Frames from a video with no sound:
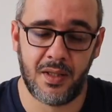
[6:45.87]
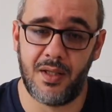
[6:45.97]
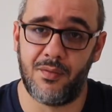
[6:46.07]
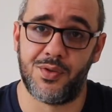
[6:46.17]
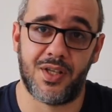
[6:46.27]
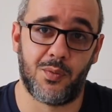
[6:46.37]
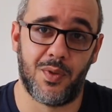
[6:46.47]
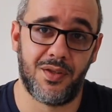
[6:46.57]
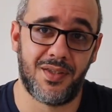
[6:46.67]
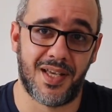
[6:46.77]
If you start
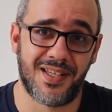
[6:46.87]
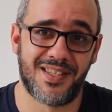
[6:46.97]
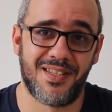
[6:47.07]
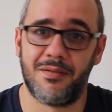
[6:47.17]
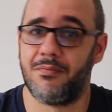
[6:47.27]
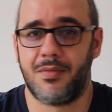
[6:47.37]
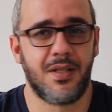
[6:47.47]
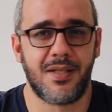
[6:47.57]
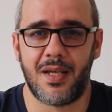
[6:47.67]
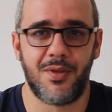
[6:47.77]
with the text,
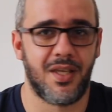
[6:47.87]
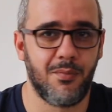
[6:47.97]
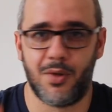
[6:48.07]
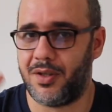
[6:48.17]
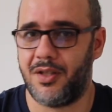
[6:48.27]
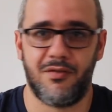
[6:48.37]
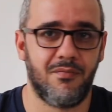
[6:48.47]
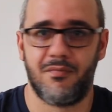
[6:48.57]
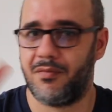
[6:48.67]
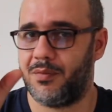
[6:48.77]
same thing, but
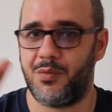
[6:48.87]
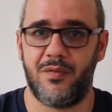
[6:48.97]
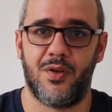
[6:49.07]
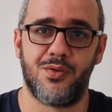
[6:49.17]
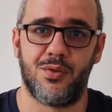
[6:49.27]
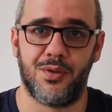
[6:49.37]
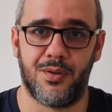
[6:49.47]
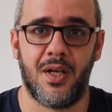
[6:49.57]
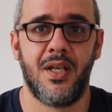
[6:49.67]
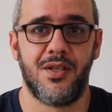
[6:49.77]
in reverse
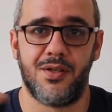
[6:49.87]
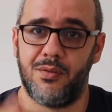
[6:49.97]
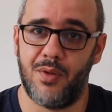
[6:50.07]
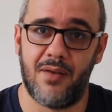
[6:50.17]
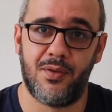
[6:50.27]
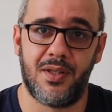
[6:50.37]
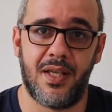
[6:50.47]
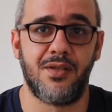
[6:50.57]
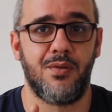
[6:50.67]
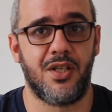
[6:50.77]
order. So you have the
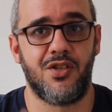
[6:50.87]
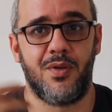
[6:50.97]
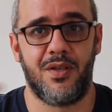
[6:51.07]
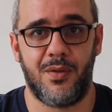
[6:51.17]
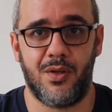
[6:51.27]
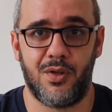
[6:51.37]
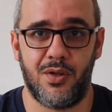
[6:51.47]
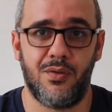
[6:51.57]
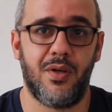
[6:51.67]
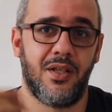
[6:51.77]
text, you can generate the
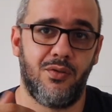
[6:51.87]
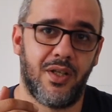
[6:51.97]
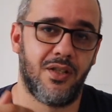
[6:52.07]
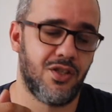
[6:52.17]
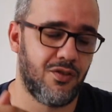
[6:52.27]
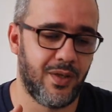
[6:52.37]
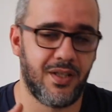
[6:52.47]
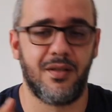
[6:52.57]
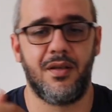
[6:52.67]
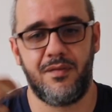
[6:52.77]
audio, and you can
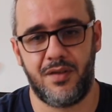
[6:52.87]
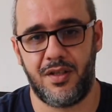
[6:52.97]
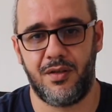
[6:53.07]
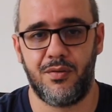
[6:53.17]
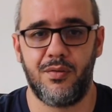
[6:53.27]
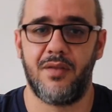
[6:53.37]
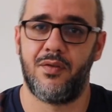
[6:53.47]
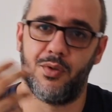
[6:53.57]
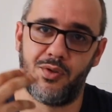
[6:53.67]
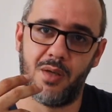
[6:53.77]
generate a video if
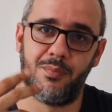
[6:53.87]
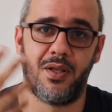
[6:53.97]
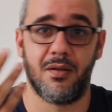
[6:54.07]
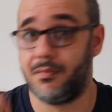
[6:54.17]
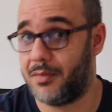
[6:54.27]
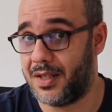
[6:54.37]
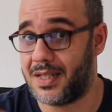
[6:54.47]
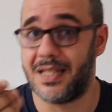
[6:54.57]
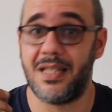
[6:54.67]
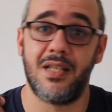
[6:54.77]
you want to appear.
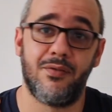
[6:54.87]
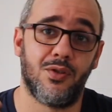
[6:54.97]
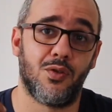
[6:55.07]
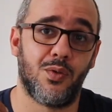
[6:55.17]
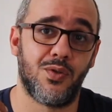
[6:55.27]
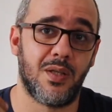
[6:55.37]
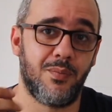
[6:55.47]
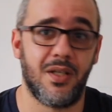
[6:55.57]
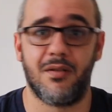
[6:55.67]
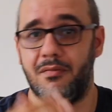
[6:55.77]
Easy. If you don't want to
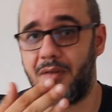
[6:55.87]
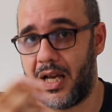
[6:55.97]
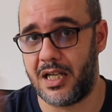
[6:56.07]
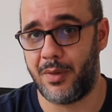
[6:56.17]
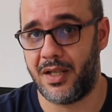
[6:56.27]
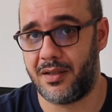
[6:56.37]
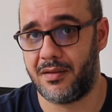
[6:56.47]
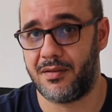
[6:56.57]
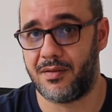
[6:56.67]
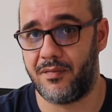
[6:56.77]
appear, animate
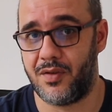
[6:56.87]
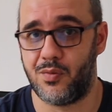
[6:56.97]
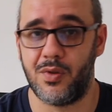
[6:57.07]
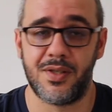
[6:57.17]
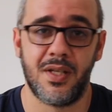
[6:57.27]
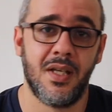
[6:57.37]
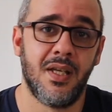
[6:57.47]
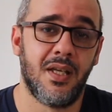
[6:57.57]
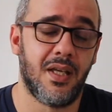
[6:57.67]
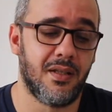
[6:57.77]
some visuals,
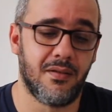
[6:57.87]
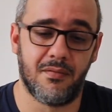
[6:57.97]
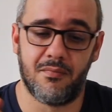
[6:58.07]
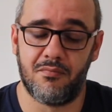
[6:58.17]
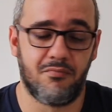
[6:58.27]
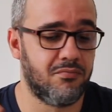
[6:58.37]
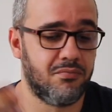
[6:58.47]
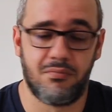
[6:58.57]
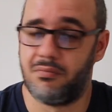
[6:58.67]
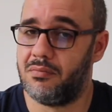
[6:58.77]
and
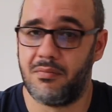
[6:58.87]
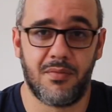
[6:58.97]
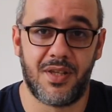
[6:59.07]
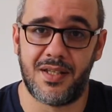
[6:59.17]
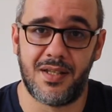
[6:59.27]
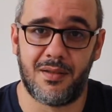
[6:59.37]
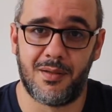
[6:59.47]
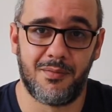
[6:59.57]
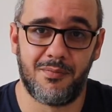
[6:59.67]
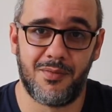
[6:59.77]
that's
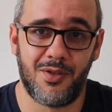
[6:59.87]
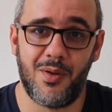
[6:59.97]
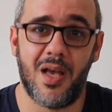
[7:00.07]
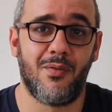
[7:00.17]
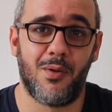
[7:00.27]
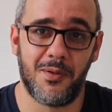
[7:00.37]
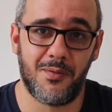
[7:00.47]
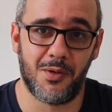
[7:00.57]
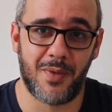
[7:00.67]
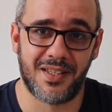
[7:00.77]
it. You have all the
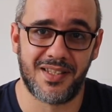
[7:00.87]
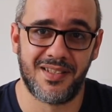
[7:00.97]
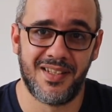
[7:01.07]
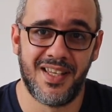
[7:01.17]
formats.